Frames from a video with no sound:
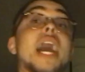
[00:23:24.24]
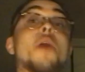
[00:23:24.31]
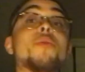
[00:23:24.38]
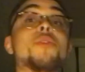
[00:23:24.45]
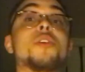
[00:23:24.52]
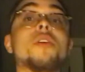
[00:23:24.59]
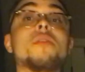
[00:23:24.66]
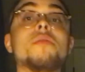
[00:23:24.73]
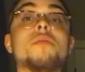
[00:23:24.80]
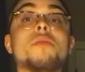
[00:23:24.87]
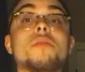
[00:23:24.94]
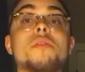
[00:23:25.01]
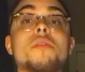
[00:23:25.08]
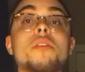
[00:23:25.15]
out with y'all.
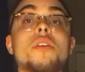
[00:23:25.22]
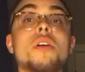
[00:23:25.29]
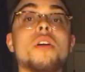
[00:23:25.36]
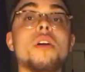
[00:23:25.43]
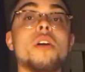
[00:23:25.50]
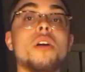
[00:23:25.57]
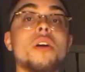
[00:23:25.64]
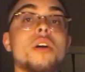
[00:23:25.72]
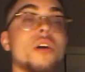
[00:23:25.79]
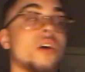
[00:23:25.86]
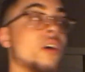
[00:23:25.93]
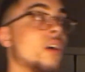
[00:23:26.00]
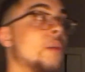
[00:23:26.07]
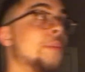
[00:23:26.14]

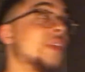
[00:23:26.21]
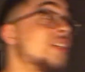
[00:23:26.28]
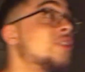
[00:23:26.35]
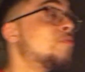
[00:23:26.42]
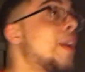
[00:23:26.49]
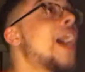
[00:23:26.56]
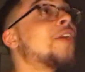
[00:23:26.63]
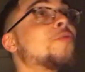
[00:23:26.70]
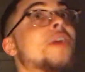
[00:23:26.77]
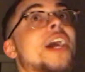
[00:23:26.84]
This is battle